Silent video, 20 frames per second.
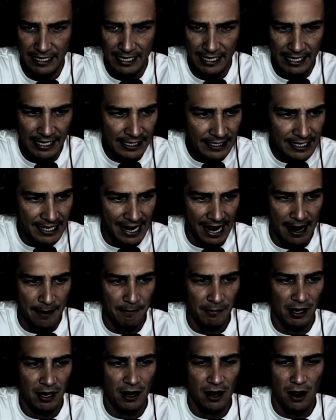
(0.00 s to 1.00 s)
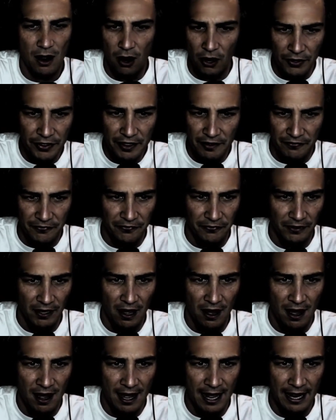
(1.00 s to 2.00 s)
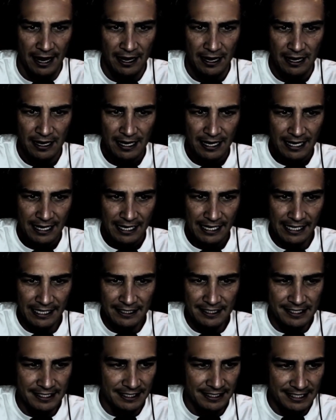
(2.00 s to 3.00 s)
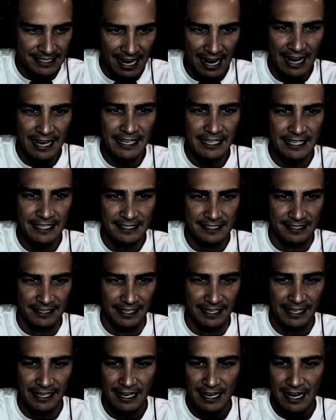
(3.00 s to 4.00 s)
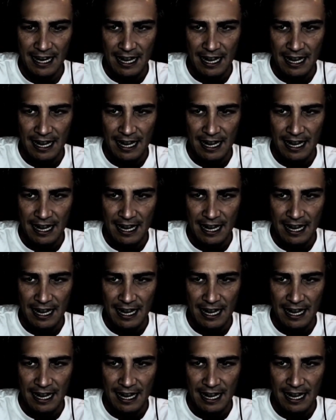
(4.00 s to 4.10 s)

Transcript: in camera, on the fly, instantaneously.